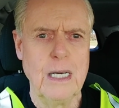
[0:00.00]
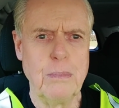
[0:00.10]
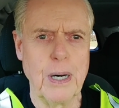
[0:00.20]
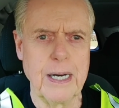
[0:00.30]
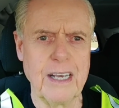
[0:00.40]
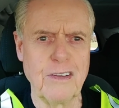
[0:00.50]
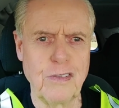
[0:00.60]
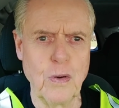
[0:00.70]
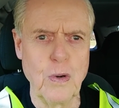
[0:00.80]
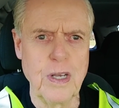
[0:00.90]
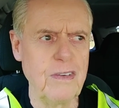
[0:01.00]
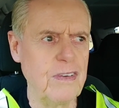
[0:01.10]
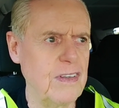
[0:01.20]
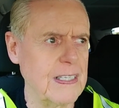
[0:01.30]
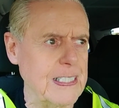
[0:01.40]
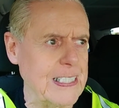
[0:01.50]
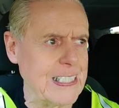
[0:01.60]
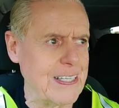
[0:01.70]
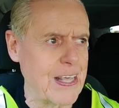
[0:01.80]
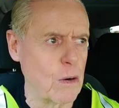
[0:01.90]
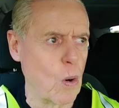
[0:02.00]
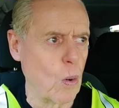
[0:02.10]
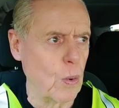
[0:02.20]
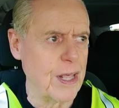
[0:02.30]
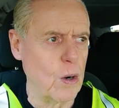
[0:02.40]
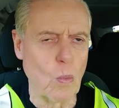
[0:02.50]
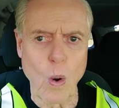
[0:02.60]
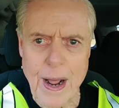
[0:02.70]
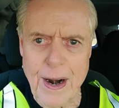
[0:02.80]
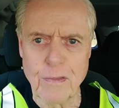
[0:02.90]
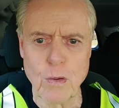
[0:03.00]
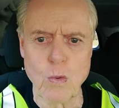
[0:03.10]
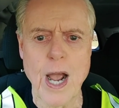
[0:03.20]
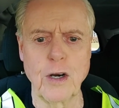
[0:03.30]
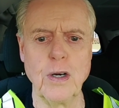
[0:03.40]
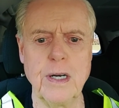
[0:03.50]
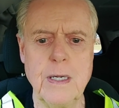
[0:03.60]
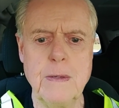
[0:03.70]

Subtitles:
But as soon as they were within 1 of the record,